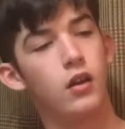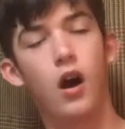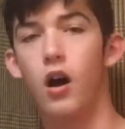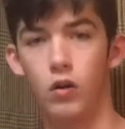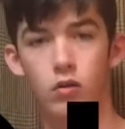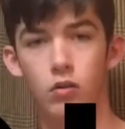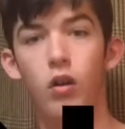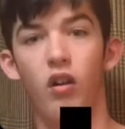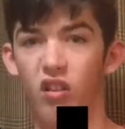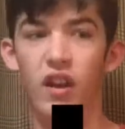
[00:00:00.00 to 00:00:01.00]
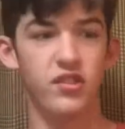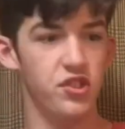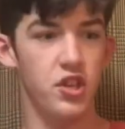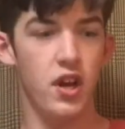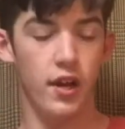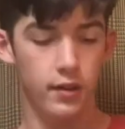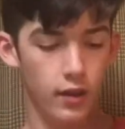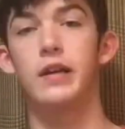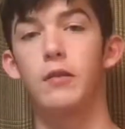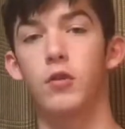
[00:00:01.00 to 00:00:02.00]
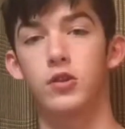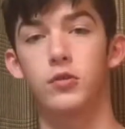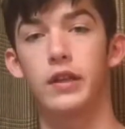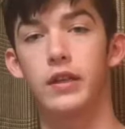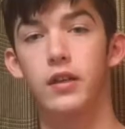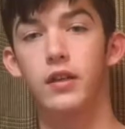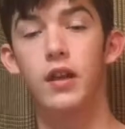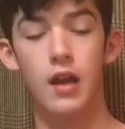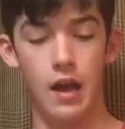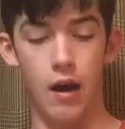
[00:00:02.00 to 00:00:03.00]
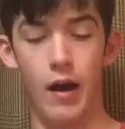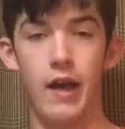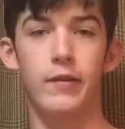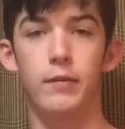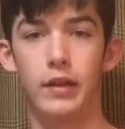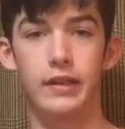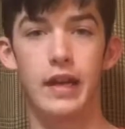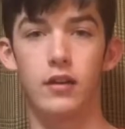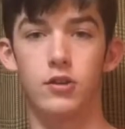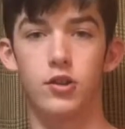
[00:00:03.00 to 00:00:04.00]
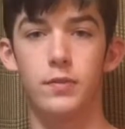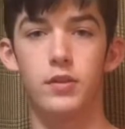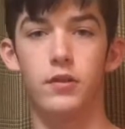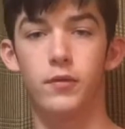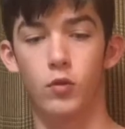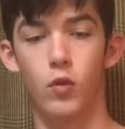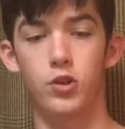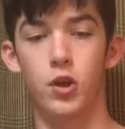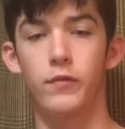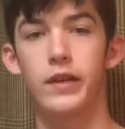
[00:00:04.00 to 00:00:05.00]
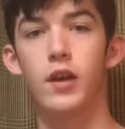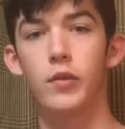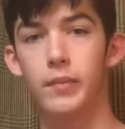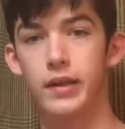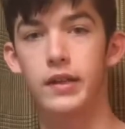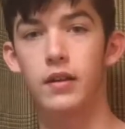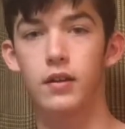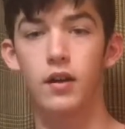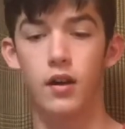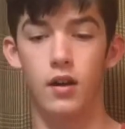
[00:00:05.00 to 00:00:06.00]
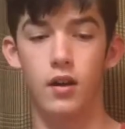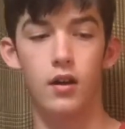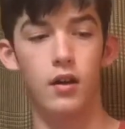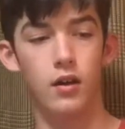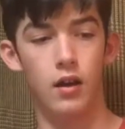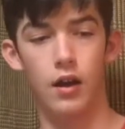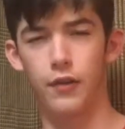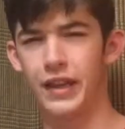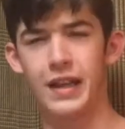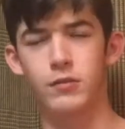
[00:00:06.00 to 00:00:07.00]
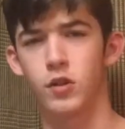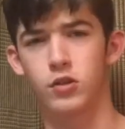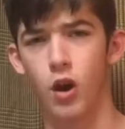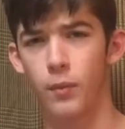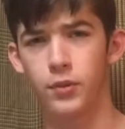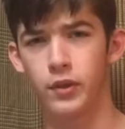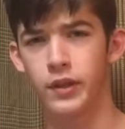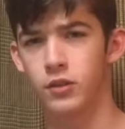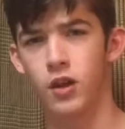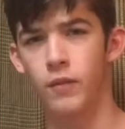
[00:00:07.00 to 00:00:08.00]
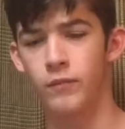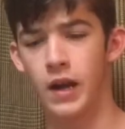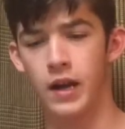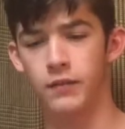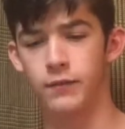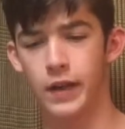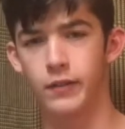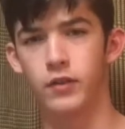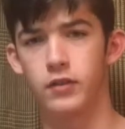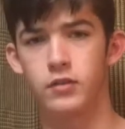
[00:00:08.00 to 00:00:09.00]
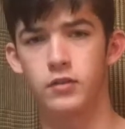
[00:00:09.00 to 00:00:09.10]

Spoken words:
oh, well, that's a jig. It works really good. I'll have him linked down in the description if you want to watch our video we made together. I think that was our top 3 or top 5 favorite